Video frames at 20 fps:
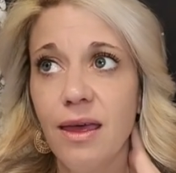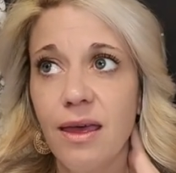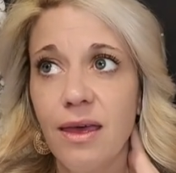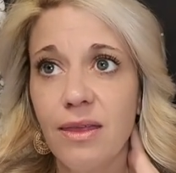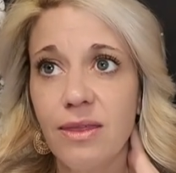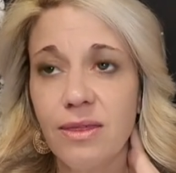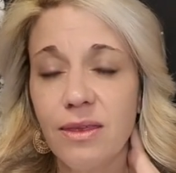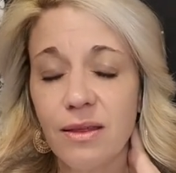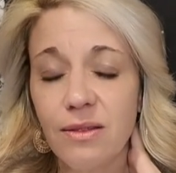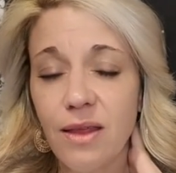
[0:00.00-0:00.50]

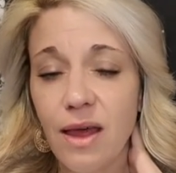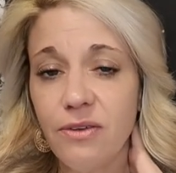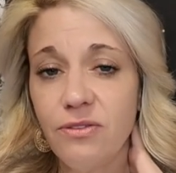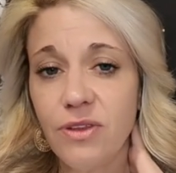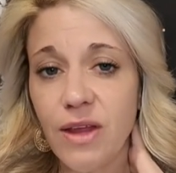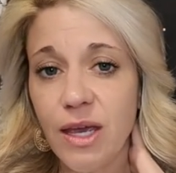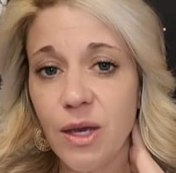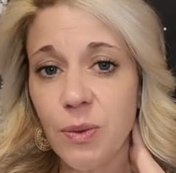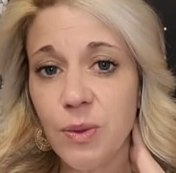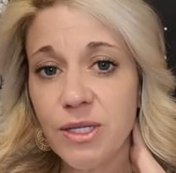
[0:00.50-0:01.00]
the love
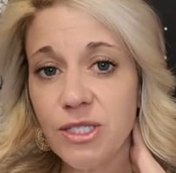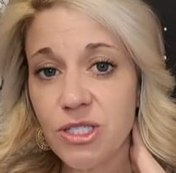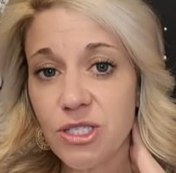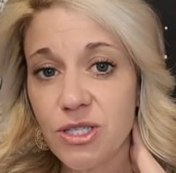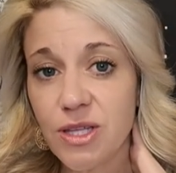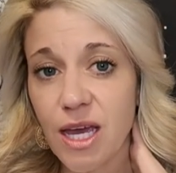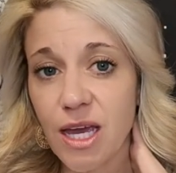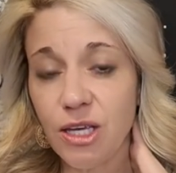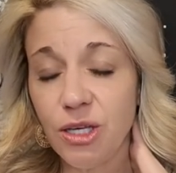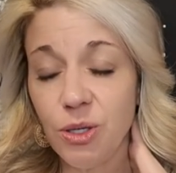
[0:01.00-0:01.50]
language
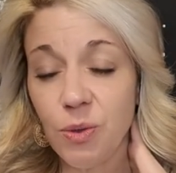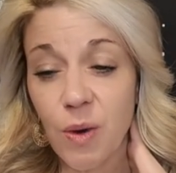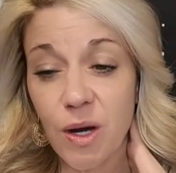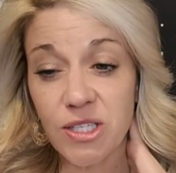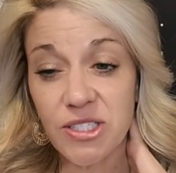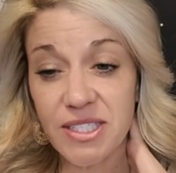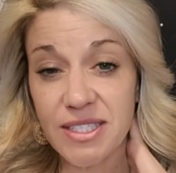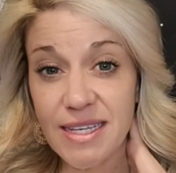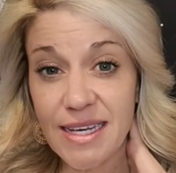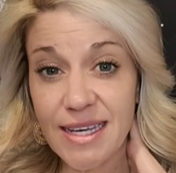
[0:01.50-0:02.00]
that you are
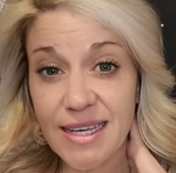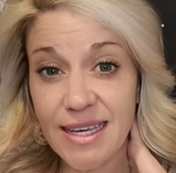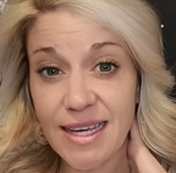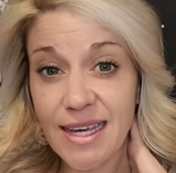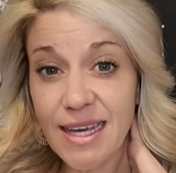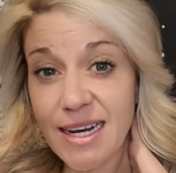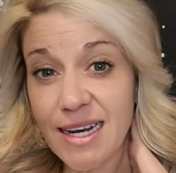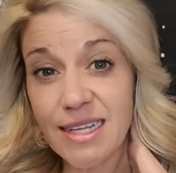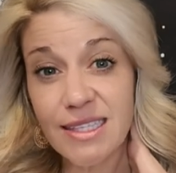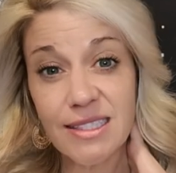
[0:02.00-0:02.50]
seeking
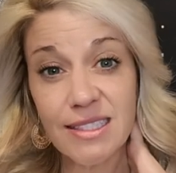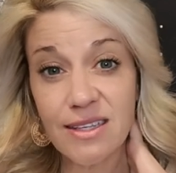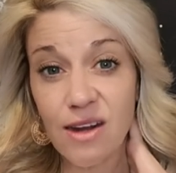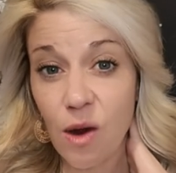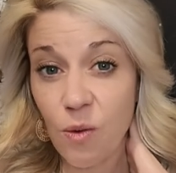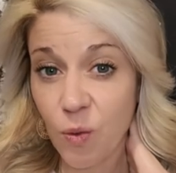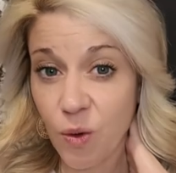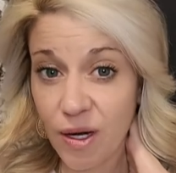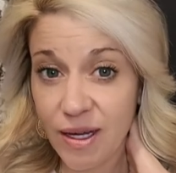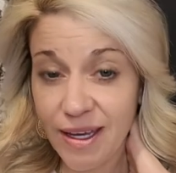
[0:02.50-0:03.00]
and it's not
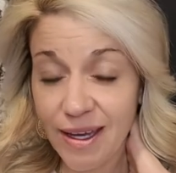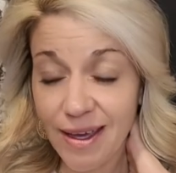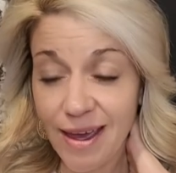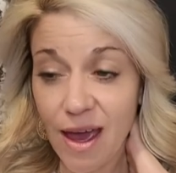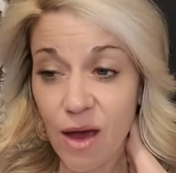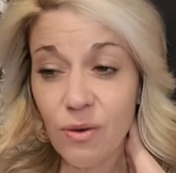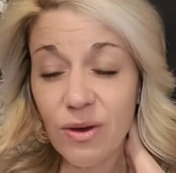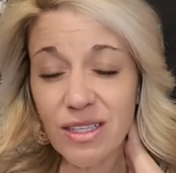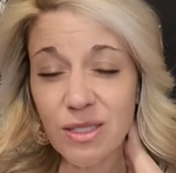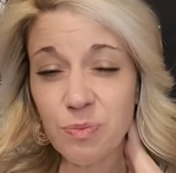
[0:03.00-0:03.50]
working
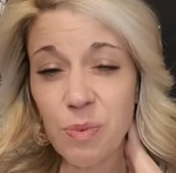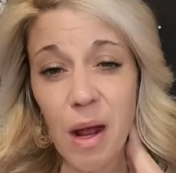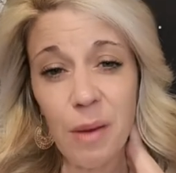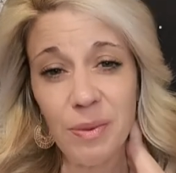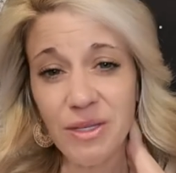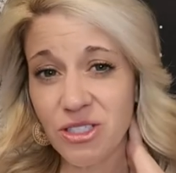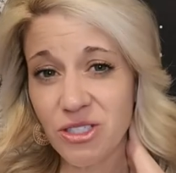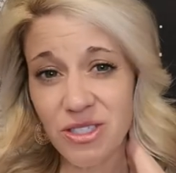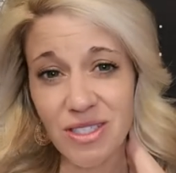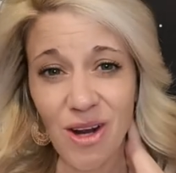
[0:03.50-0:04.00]
out, it's probably
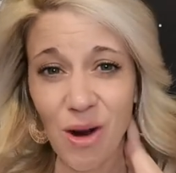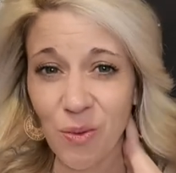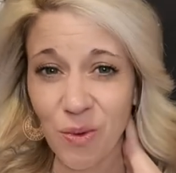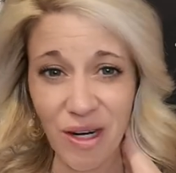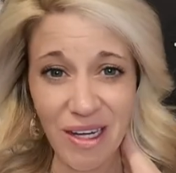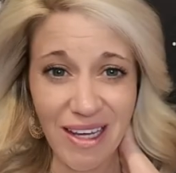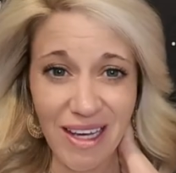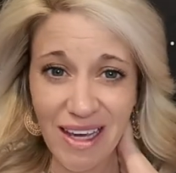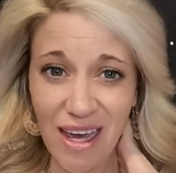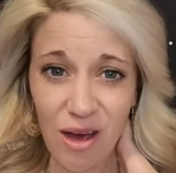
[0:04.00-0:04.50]
just not
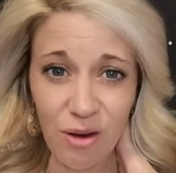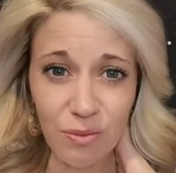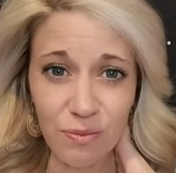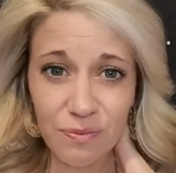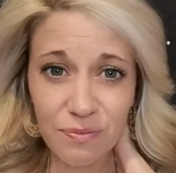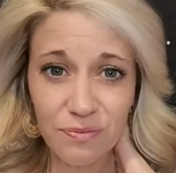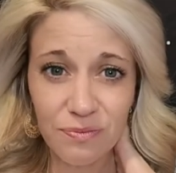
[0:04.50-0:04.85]
working out.